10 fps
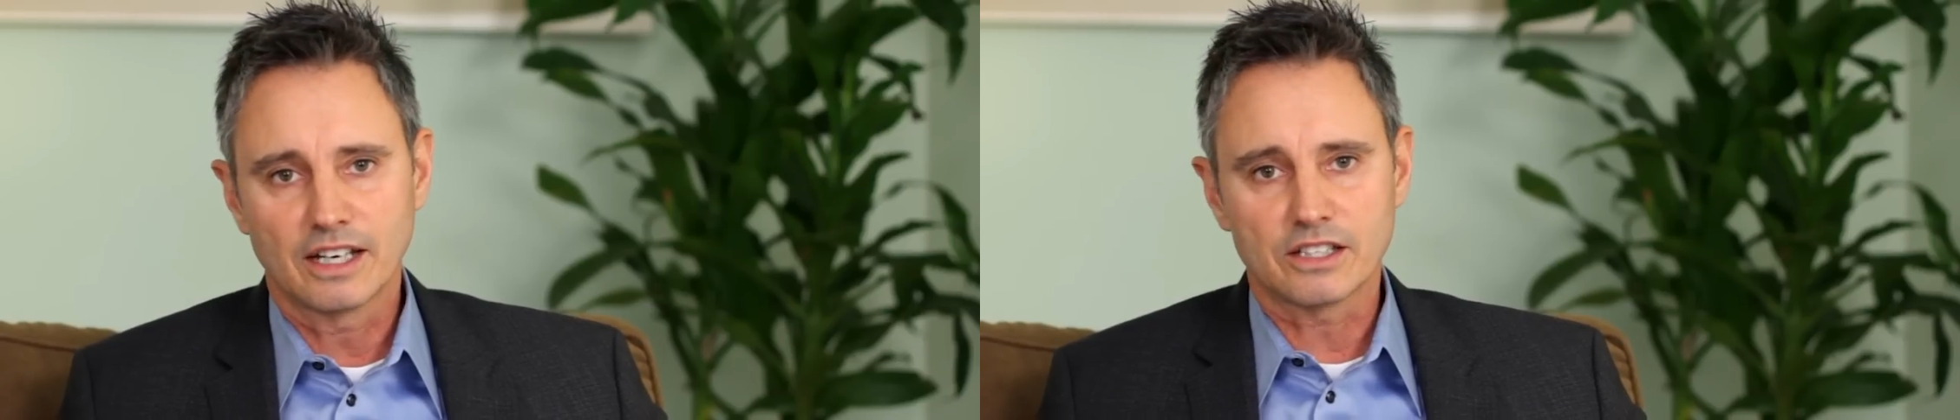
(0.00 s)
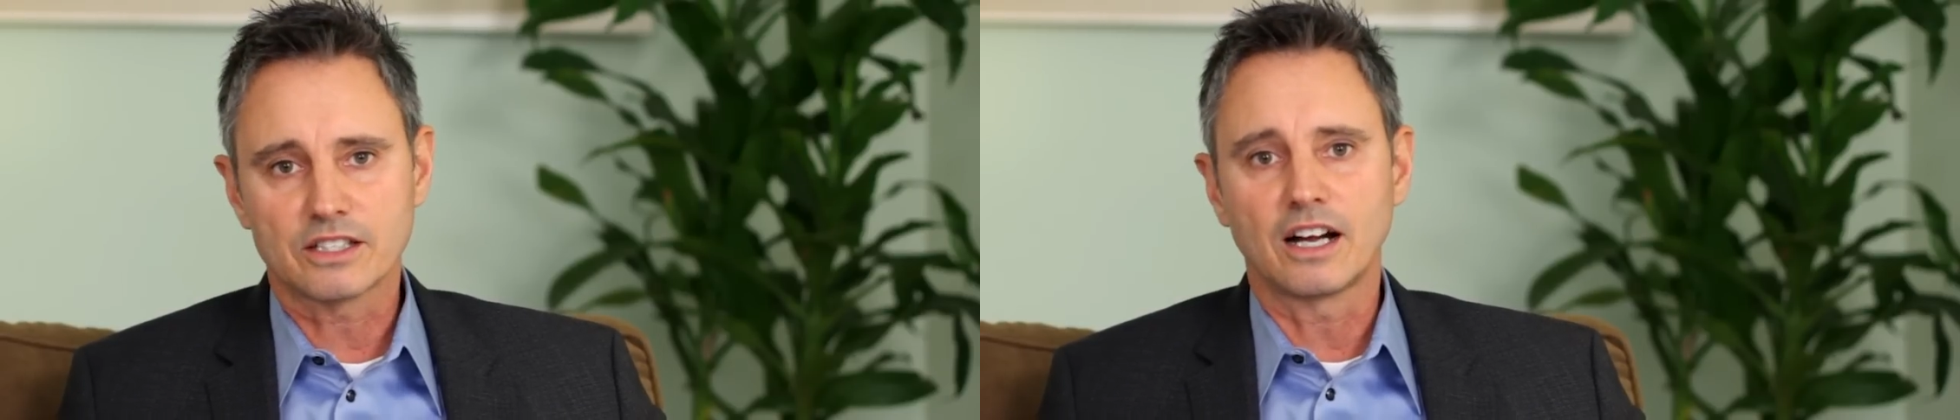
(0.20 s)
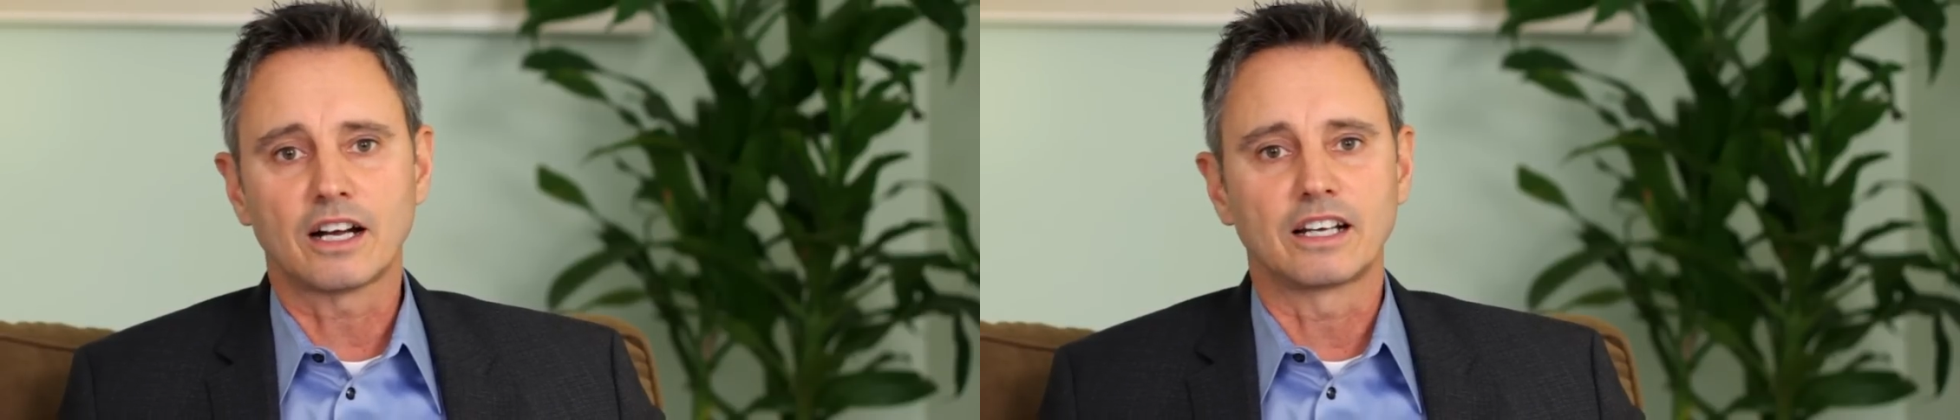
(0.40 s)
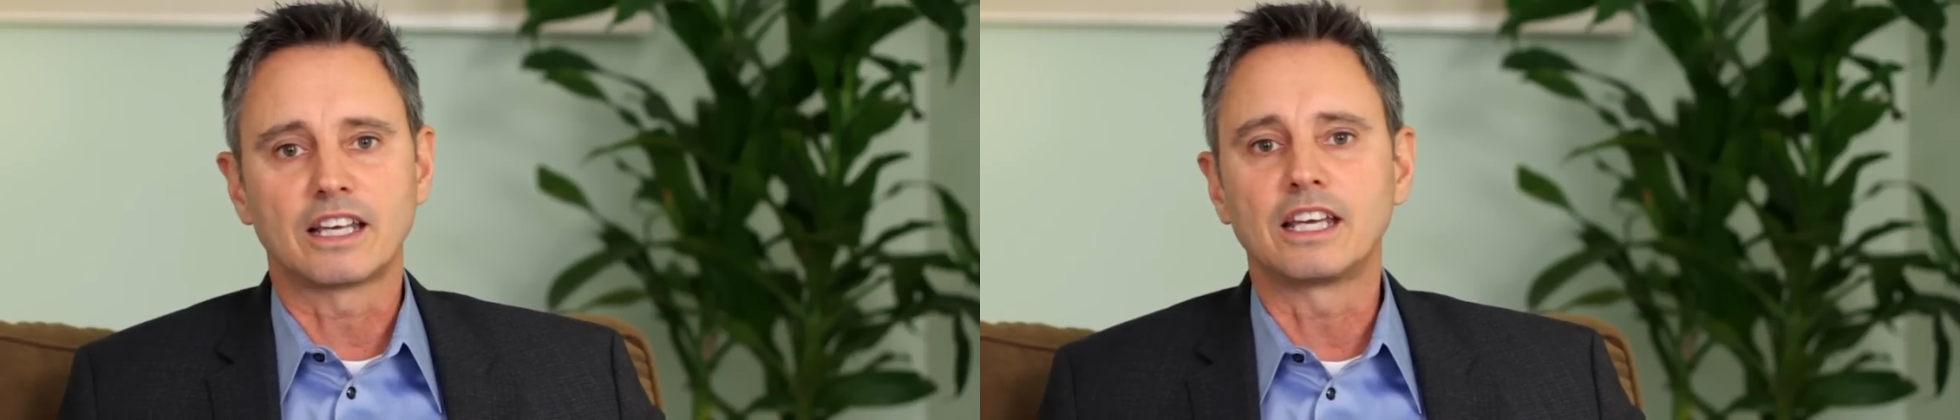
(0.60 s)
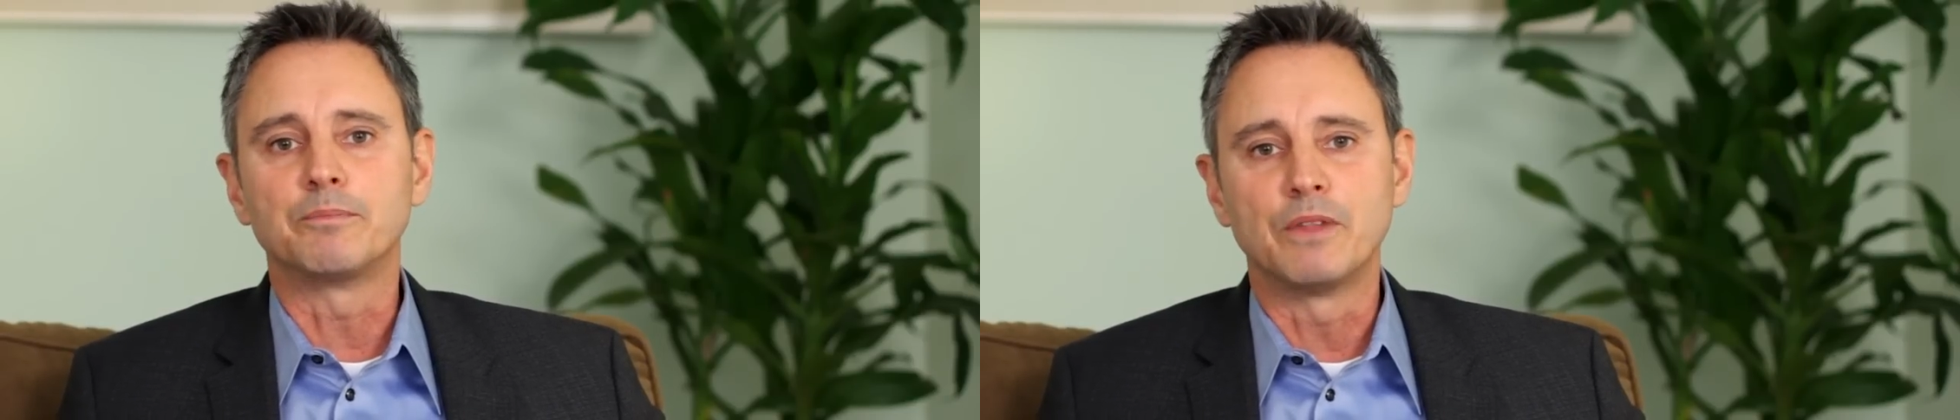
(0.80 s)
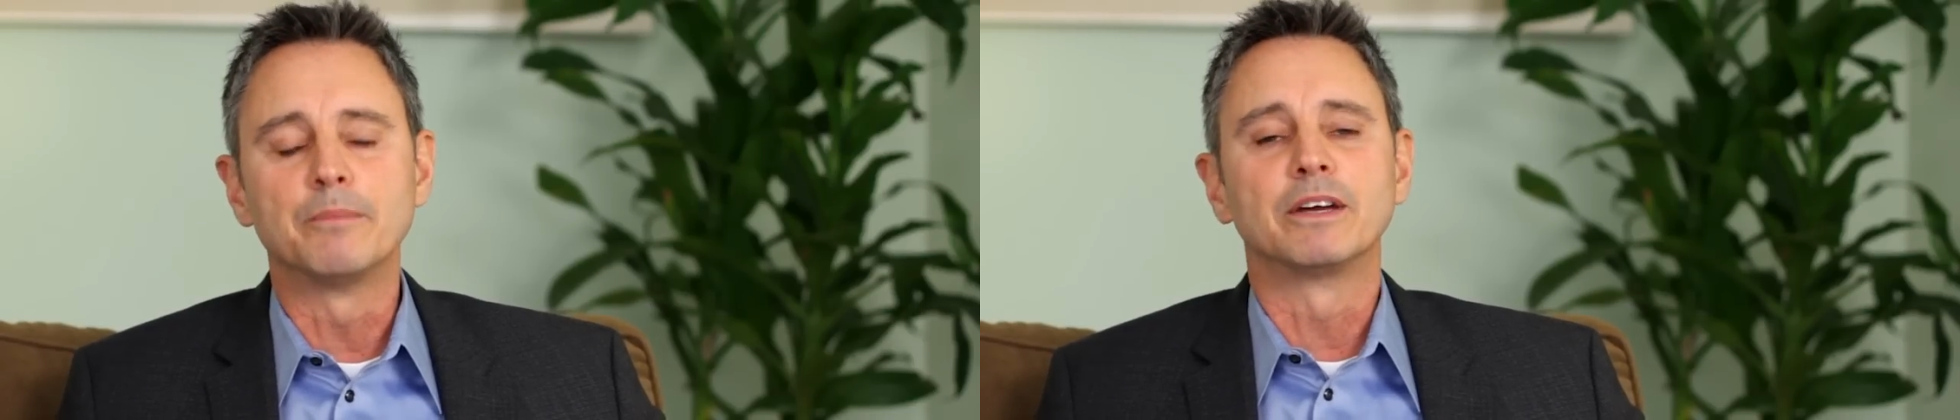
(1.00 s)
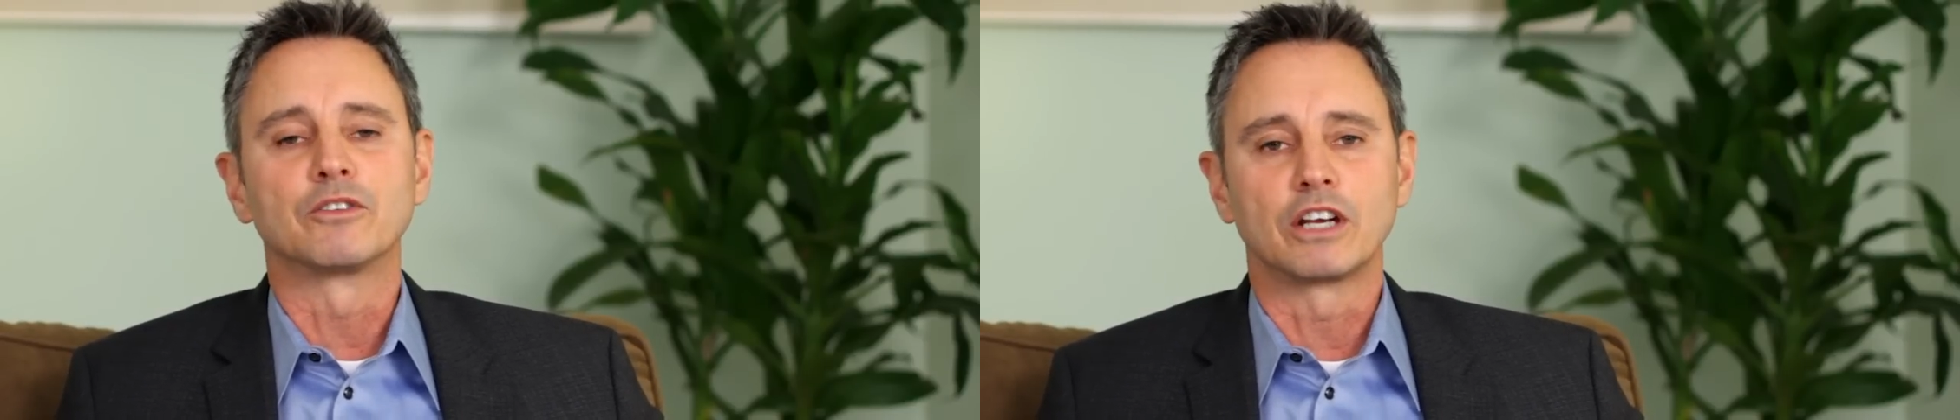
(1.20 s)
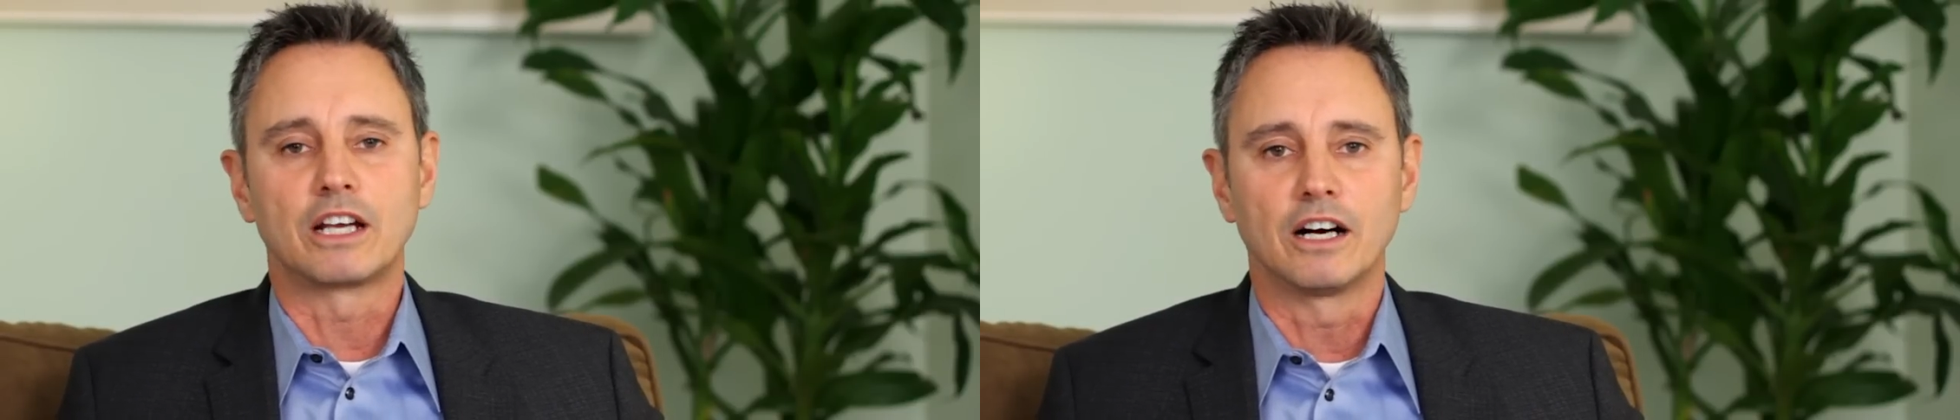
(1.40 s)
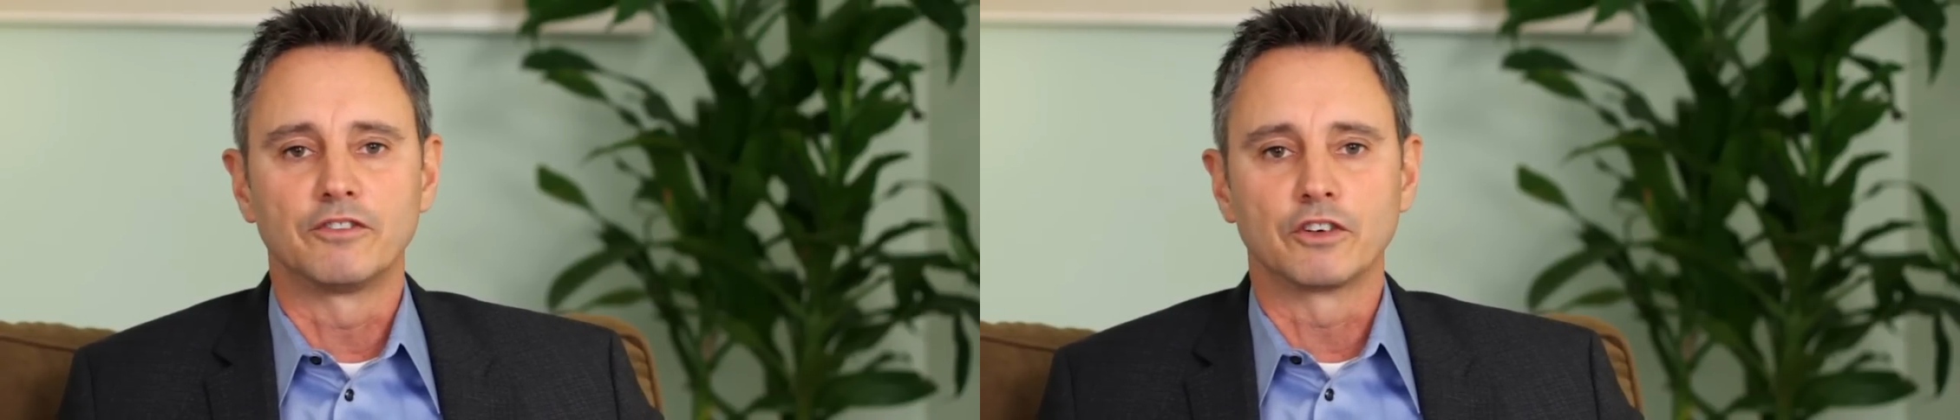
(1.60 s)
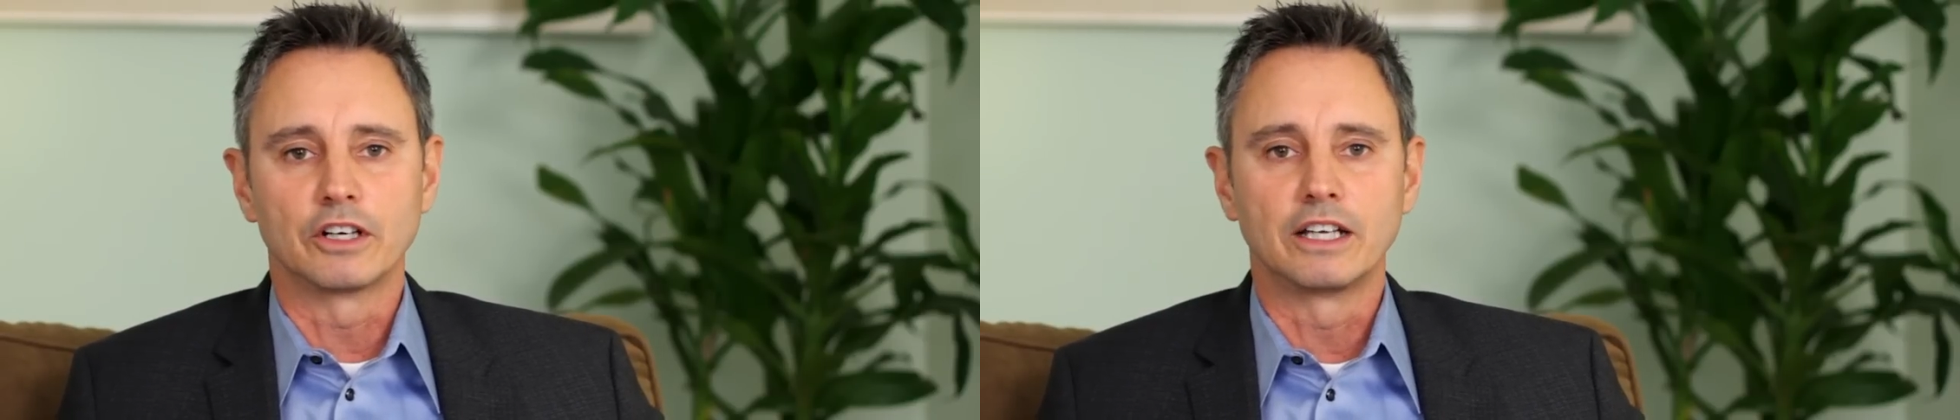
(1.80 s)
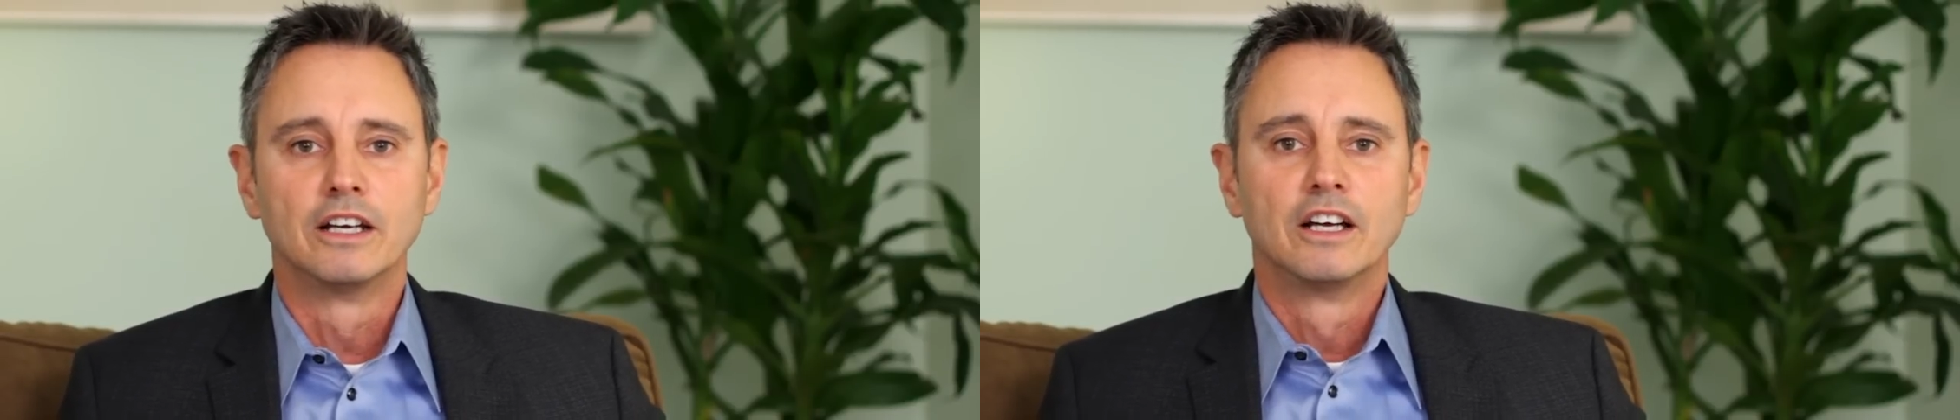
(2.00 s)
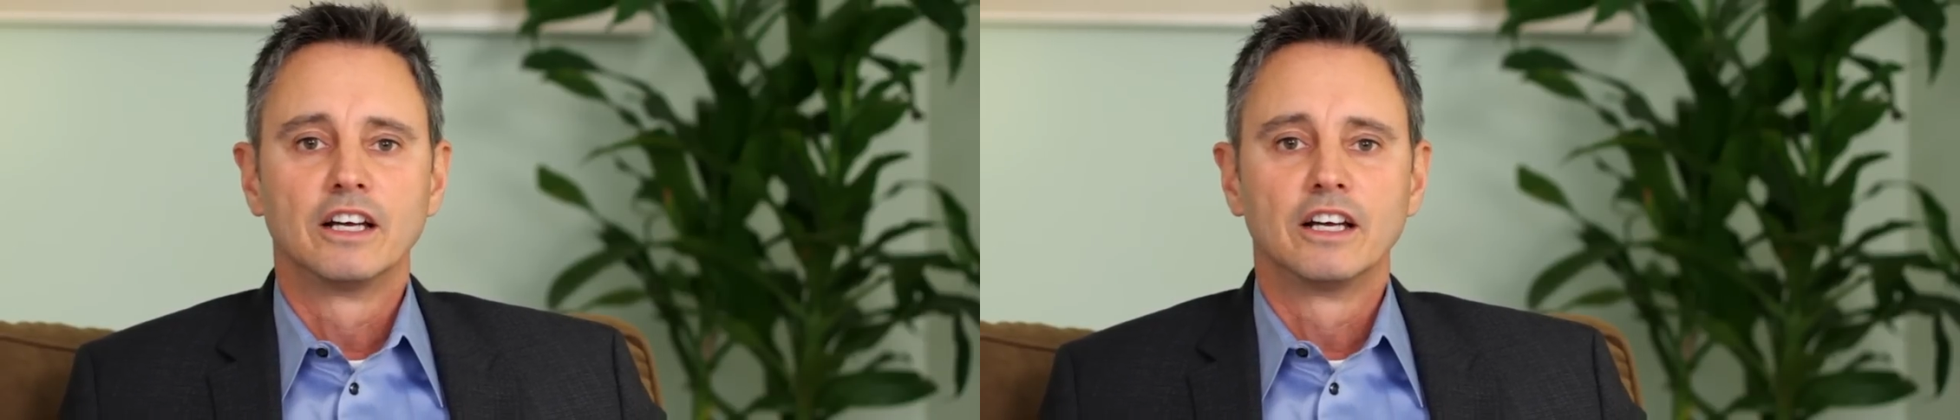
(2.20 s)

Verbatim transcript: That's not going to keep them in recovery.